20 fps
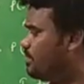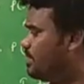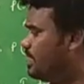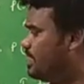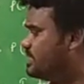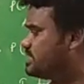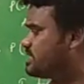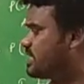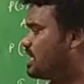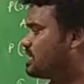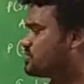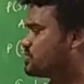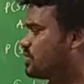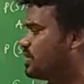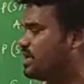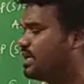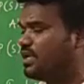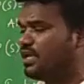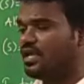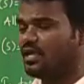B is also
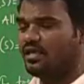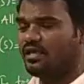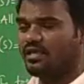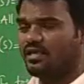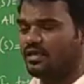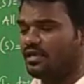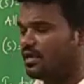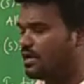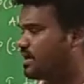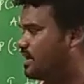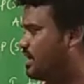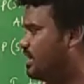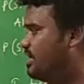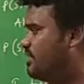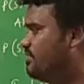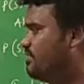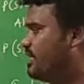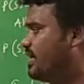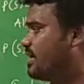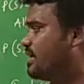here
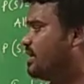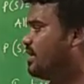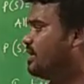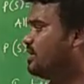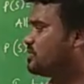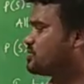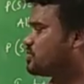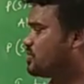event,